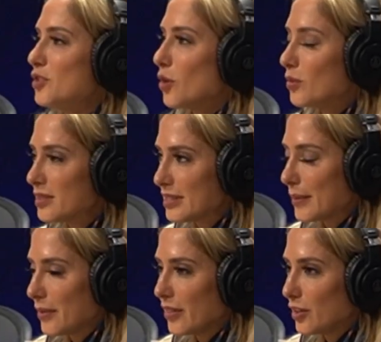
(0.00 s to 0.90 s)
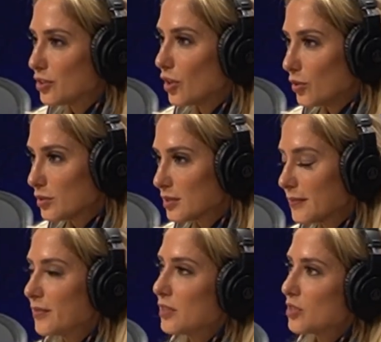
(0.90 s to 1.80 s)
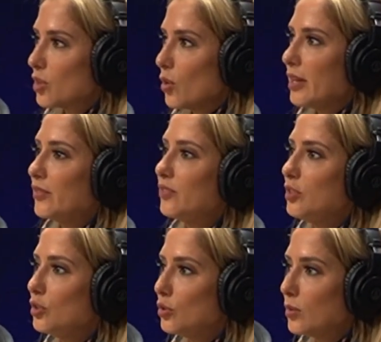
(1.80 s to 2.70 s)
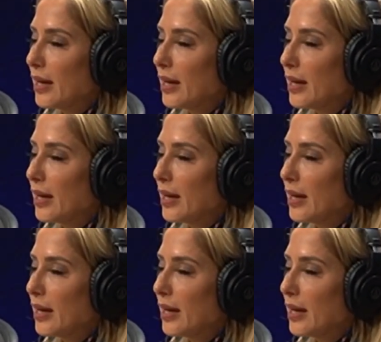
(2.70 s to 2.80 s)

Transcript: Don't step on their toes. So if you